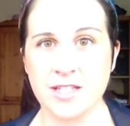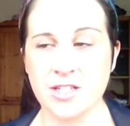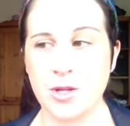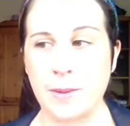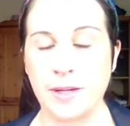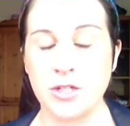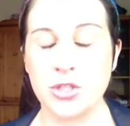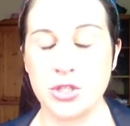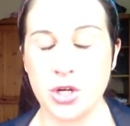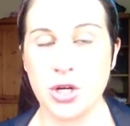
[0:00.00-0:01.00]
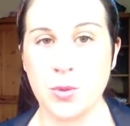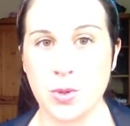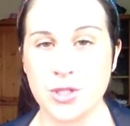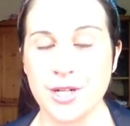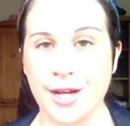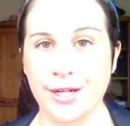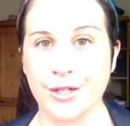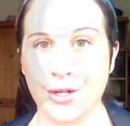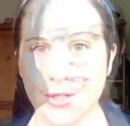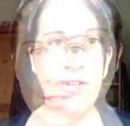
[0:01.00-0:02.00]
So I'm going to show you what I
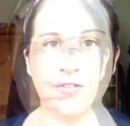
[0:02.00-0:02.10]
got.